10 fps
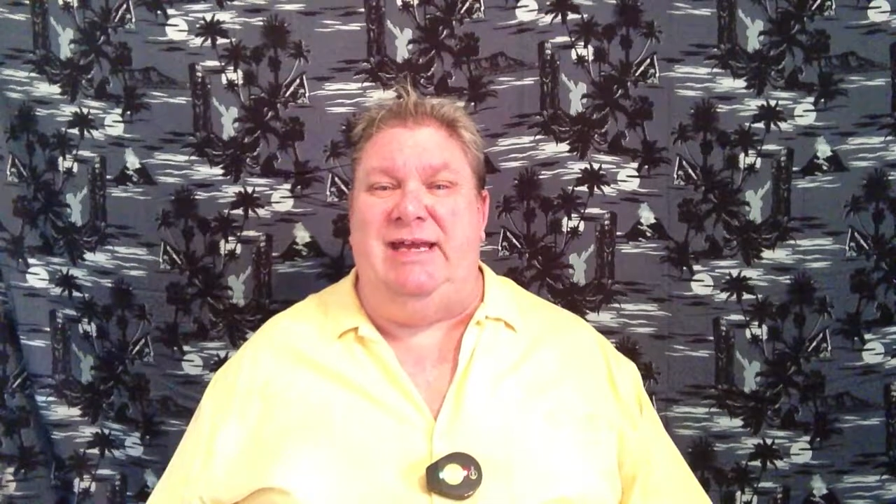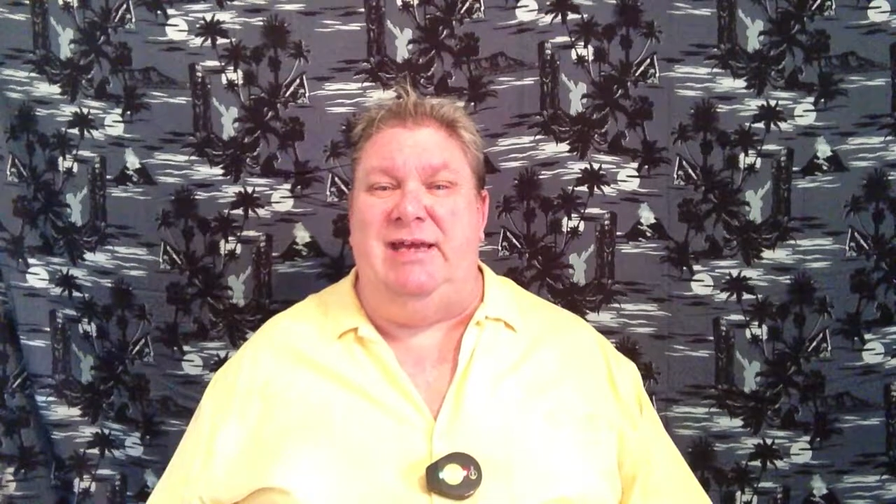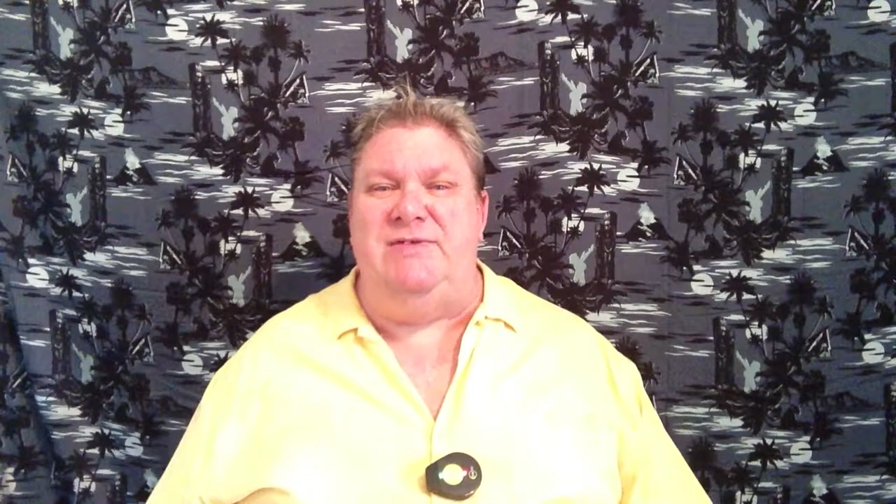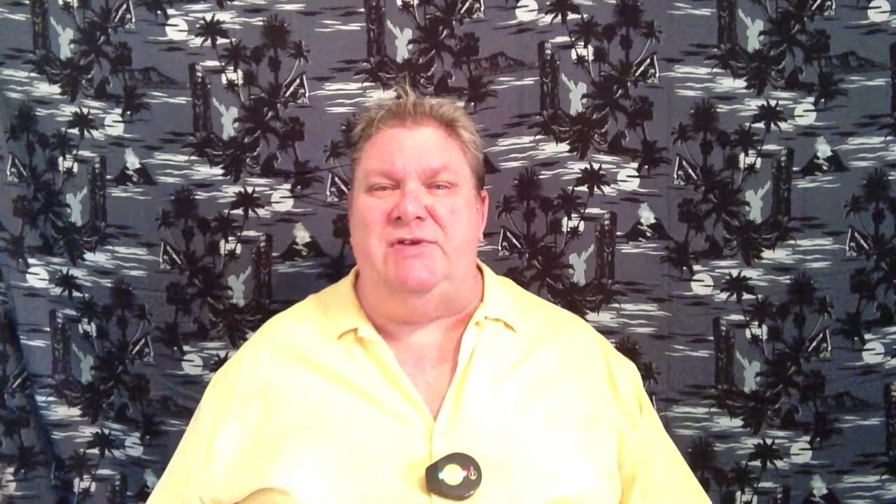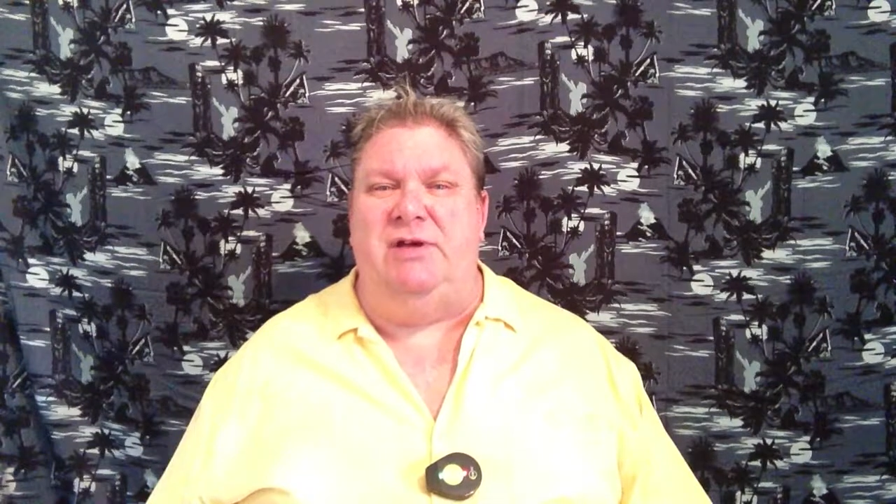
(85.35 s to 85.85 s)

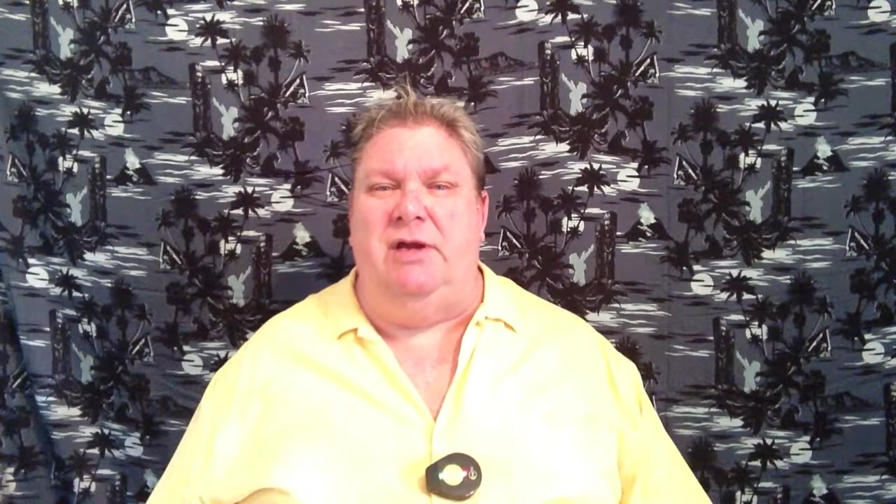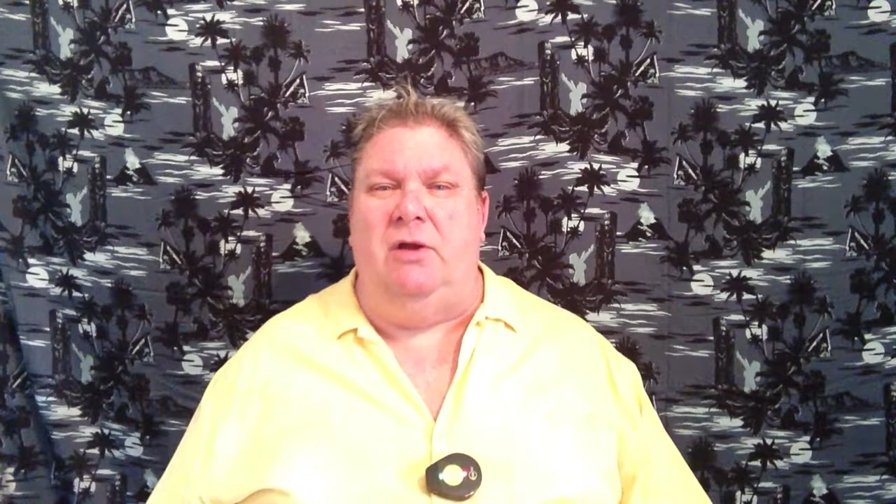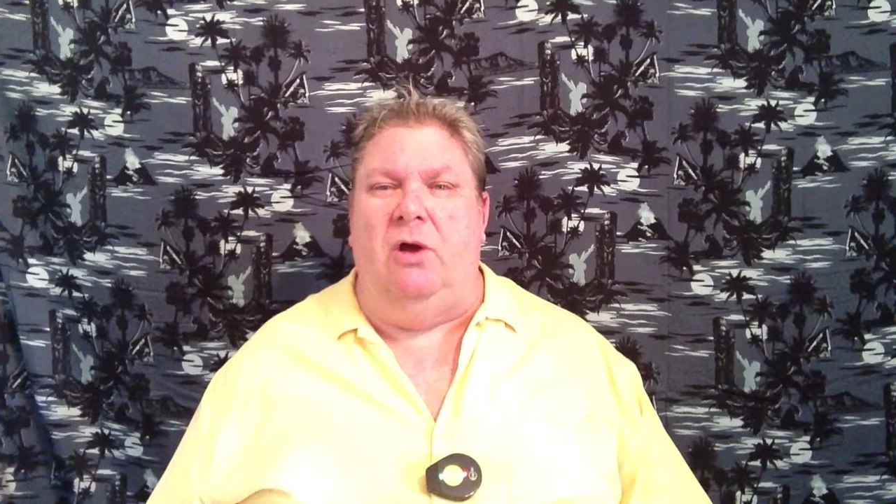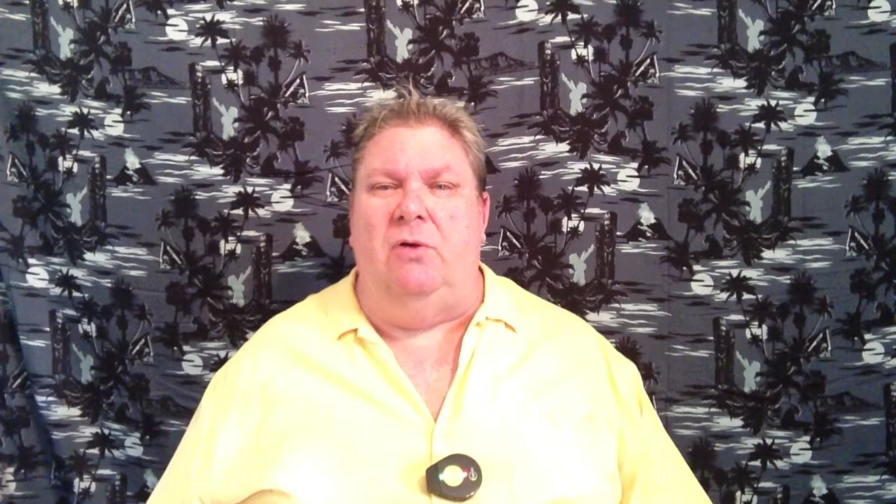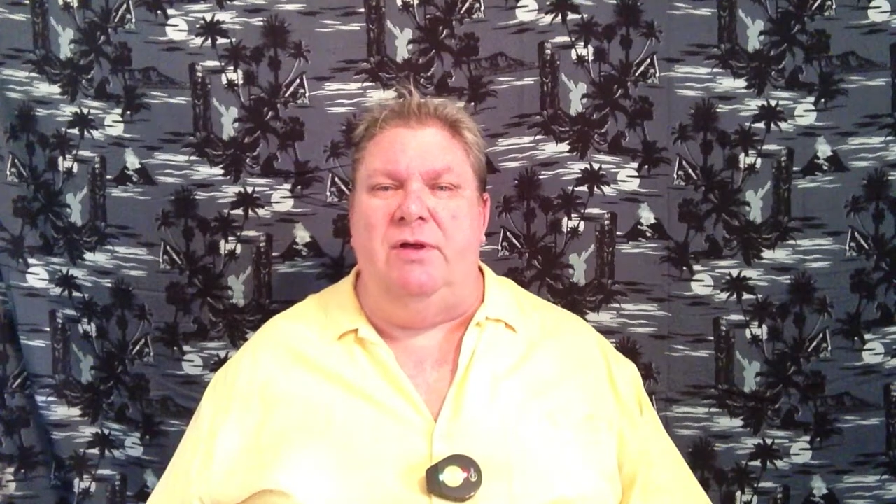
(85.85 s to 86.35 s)
easier to get
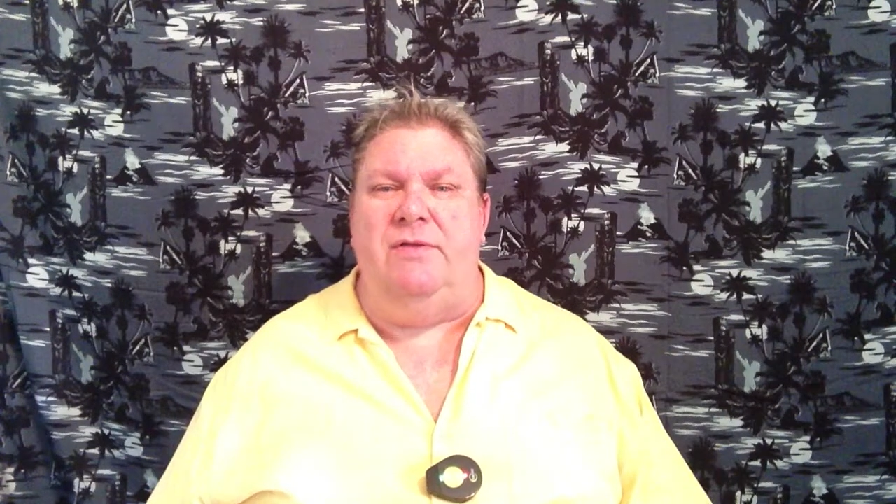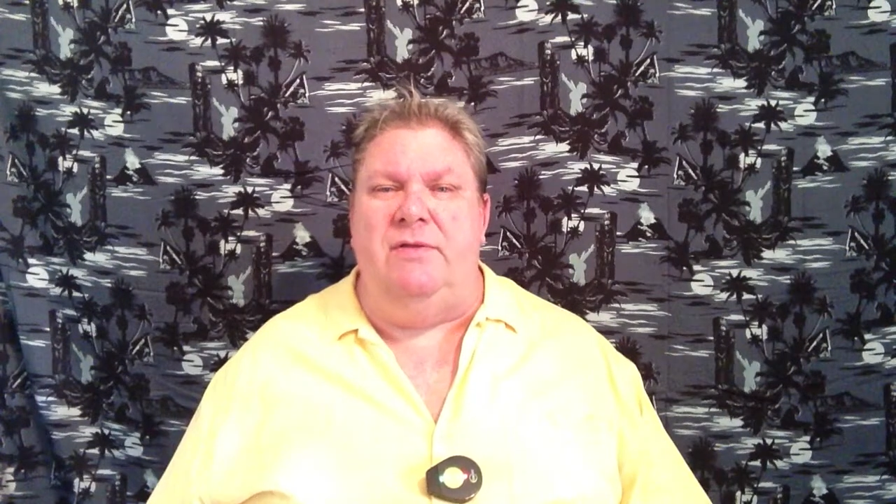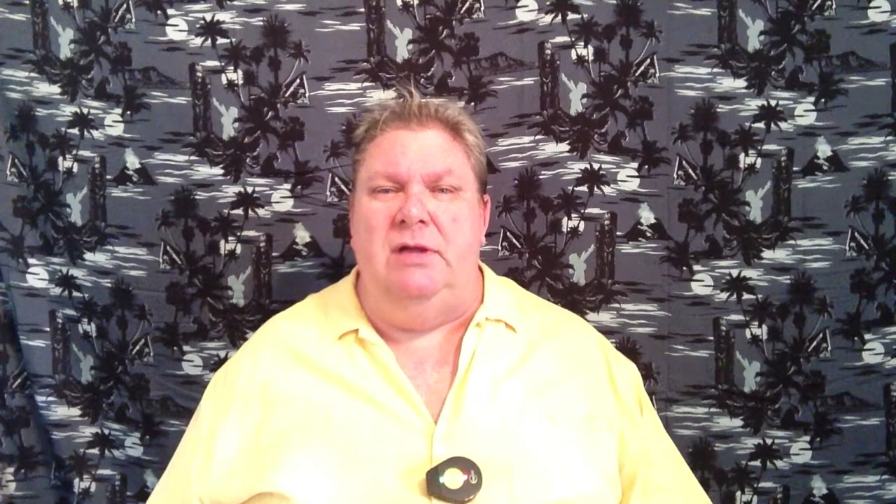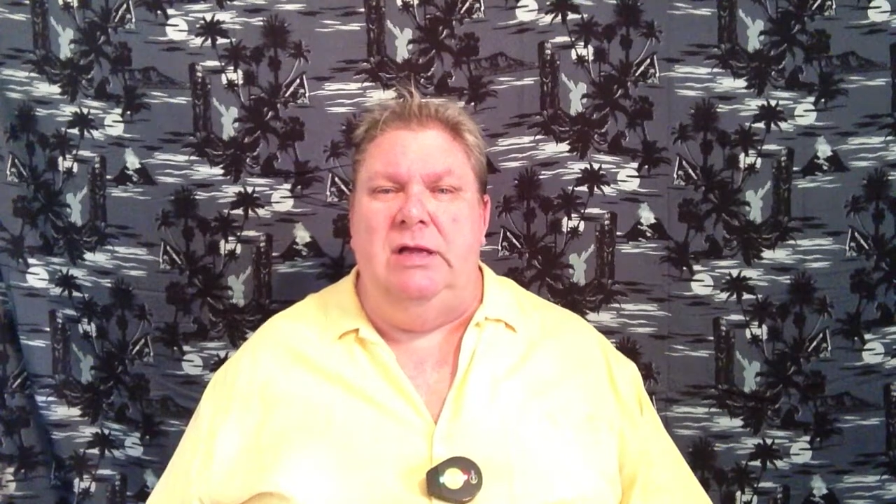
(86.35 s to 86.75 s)
along with.